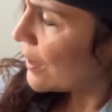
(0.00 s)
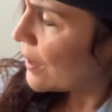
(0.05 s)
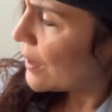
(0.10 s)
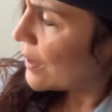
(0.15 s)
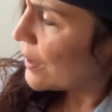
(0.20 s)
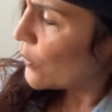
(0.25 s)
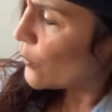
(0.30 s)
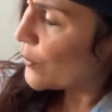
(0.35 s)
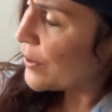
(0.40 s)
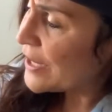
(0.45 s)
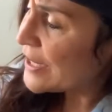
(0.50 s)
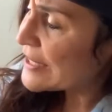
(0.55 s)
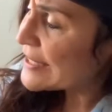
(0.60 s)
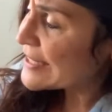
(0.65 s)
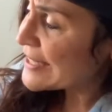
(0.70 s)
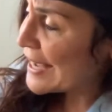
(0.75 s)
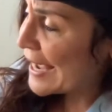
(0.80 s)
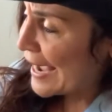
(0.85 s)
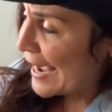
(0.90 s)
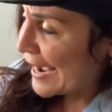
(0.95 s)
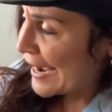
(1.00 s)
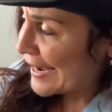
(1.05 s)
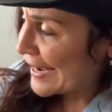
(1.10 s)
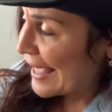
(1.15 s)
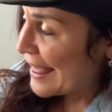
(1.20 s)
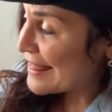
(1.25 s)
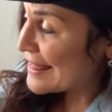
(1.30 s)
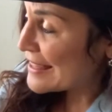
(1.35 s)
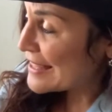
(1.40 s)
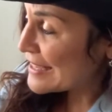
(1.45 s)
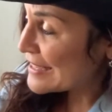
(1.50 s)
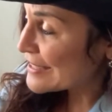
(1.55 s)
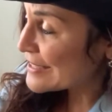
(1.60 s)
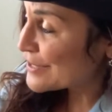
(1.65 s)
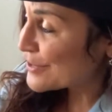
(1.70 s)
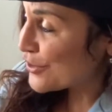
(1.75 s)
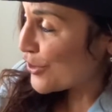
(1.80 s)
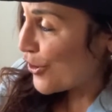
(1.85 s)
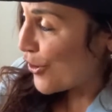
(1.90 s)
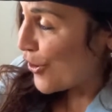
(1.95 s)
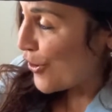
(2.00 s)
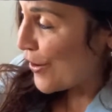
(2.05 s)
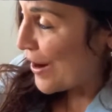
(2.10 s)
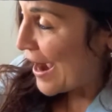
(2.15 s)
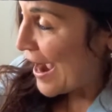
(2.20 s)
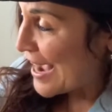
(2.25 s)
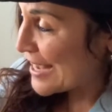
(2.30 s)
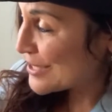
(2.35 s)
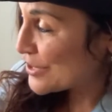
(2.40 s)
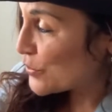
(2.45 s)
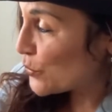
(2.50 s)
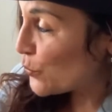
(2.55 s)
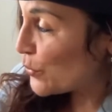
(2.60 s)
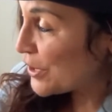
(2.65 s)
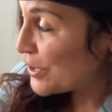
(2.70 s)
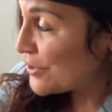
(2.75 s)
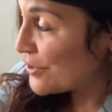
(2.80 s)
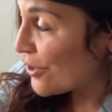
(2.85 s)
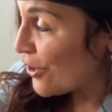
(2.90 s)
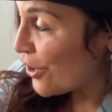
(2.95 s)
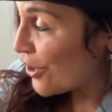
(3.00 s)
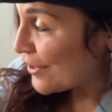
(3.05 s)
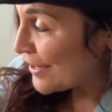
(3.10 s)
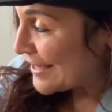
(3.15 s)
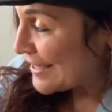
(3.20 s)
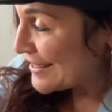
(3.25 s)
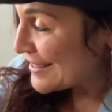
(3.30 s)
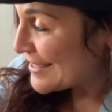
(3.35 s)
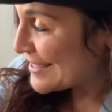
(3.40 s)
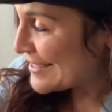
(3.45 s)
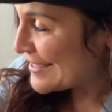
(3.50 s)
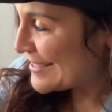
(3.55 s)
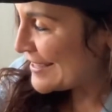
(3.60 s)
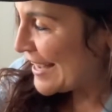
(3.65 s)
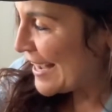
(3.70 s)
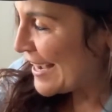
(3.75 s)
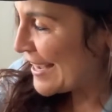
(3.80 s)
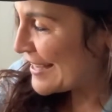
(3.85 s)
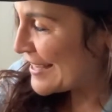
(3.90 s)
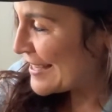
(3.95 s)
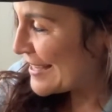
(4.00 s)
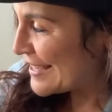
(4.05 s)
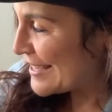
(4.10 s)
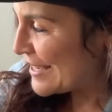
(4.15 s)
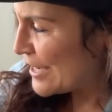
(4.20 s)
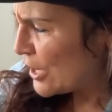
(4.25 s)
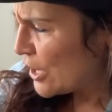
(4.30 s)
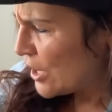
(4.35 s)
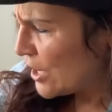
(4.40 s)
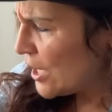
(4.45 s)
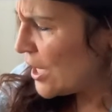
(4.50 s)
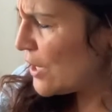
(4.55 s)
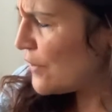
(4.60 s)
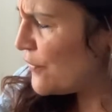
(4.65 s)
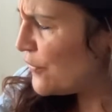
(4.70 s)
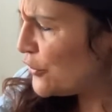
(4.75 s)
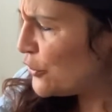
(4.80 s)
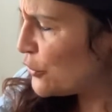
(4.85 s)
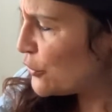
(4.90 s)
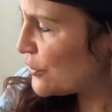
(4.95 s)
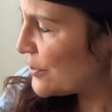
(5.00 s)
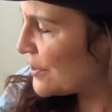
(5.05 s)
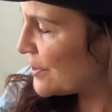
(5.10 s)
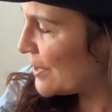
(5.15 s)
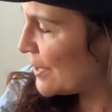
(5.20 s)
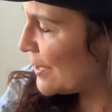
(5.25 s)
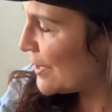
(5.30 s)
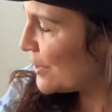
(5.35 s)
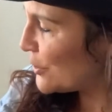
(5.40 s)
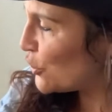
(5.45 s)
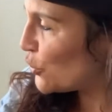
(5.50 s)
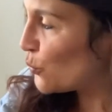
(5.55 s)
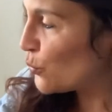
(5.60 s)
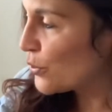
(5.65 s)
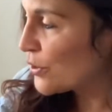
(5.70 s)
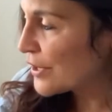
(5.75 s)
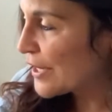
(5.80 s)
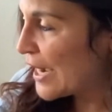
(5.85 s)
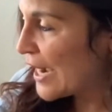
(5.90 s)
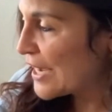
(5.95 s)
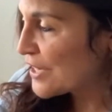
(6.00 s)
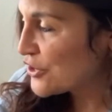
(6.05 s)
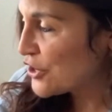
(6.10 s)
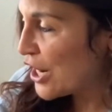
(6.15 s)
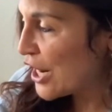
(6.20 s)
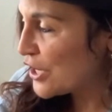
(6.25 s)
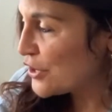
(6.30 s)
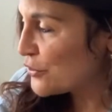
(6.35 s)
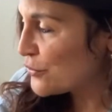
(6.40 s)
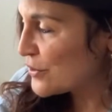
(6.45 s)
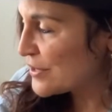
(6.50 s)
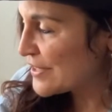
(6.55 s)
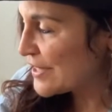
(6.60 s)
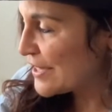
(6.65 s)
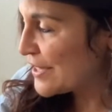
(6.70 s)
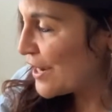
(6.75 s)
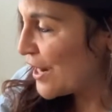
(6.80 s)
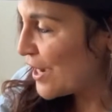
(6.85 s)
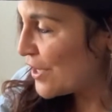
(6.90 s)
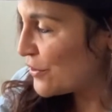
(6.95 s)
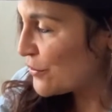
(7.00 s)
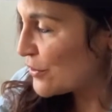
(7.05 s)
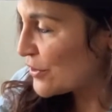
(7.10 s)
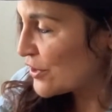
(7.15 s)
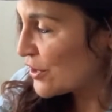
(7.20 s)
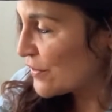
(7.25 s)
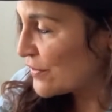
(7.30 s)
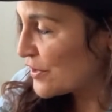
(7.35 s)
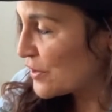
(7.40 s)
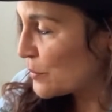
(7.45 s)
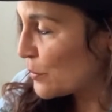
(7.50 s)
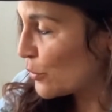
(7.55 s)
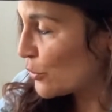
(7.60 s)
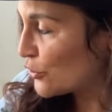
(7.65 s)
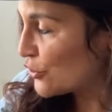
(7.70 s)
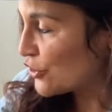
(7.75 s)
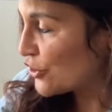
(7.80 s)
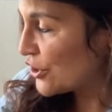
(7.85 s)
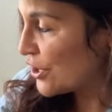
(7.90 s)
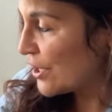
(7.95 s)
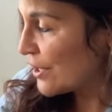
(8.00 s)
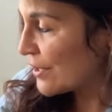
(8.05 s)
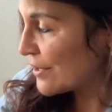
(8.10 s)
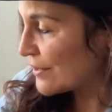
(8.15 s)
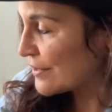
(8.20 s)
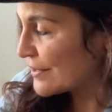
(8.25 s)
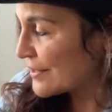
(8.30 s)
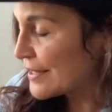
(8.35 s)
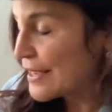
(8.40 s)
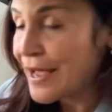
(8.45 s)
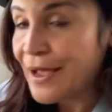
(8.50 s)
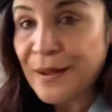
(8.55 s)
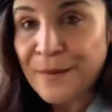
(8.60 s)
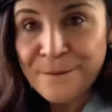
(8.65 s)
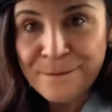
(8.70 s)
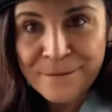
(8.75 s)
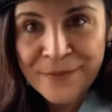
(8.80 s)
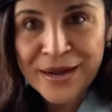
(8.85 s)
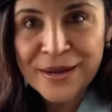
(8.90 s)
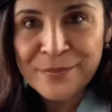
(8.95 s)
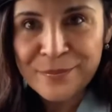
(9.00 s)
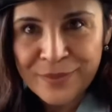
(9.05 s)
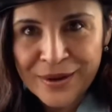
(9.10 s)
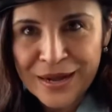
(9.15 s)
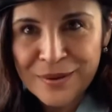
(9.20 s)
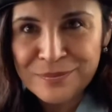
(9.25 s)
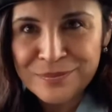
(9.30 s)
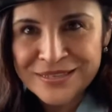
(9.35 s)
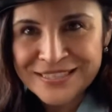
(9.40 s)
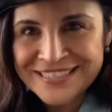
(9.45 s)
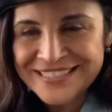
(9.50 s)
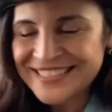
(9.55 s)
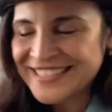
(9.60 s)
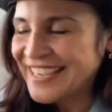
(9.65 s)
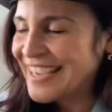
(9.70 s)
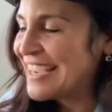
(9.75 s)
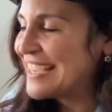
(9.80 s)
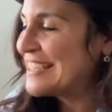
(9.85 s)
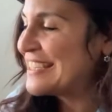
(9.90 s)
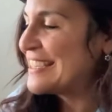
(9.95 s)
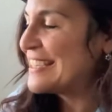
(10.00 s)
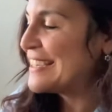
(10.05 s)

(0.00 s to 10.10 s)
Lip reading: We sang this song as we dug in the sand. If you sing, you will catch hundreds and hundreds of small shells, my papi said.